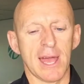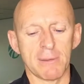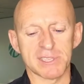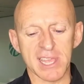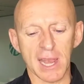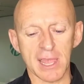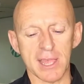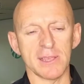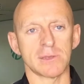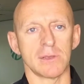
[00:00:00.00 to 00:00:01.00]
Um,
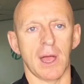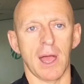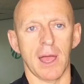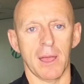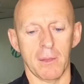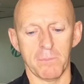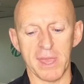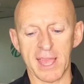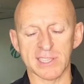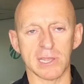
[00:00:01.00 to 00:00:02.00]
selling is
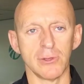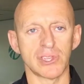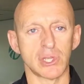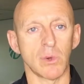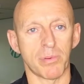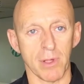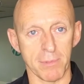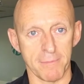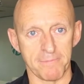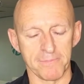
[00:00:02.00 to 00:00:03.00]
being a solution to a
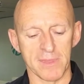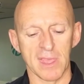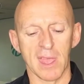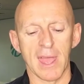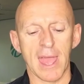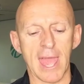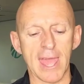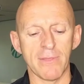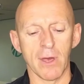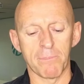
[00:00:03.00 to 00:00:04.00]
problem,
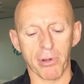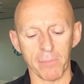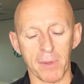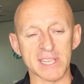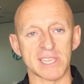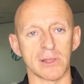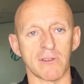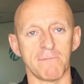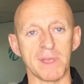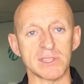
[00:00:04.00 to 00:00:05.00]
and the problem I see a
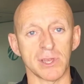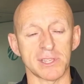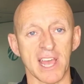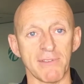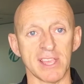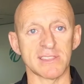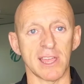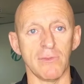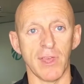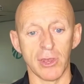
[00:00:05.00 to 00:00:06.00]
lot of business owners having is
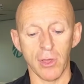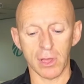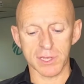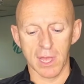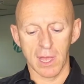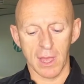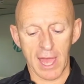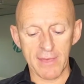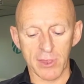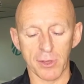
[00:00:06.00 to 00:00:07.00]
they, they're not
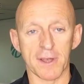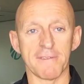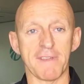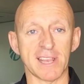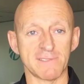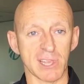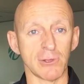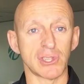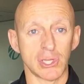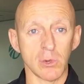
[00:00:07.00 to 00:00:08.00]
A, they're not an effective
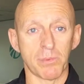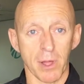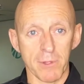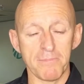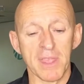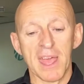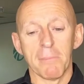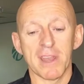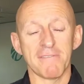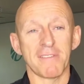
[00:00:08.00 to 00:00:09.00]
solution to a problem,
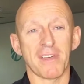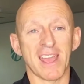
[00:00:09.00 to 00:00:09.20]
but even if